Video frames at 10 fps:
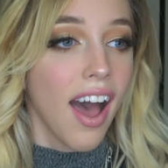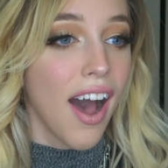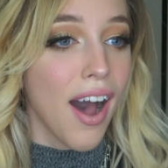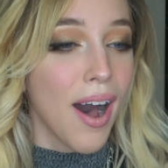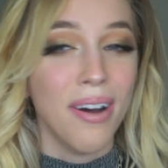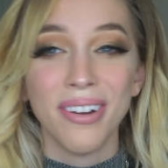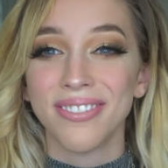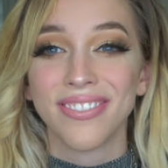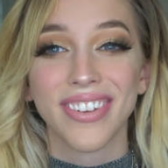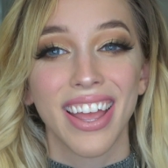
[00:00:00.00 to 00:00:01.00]

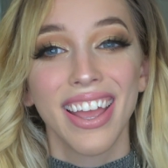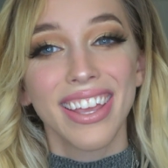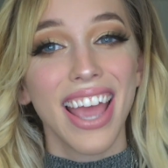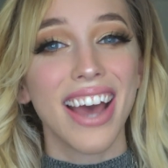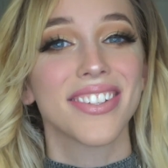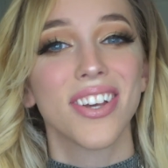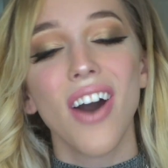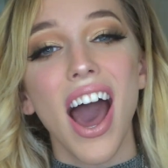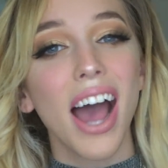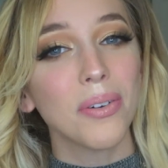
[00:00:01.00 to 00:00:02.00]
Yeah,
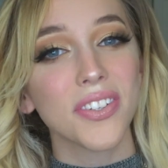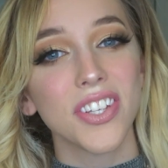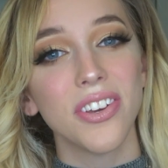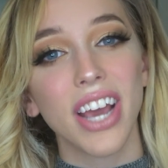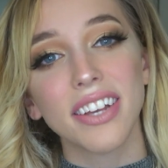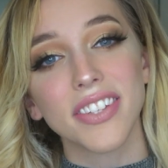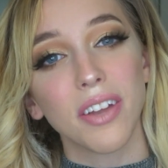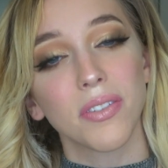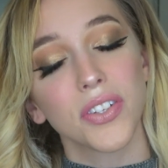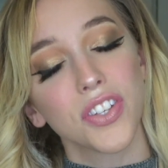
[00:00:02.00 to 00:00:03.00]
so I will see you guys
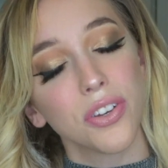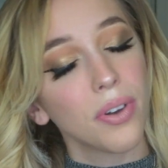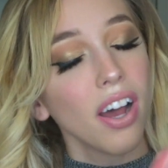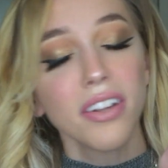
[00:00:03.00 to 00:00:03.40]
again real soon.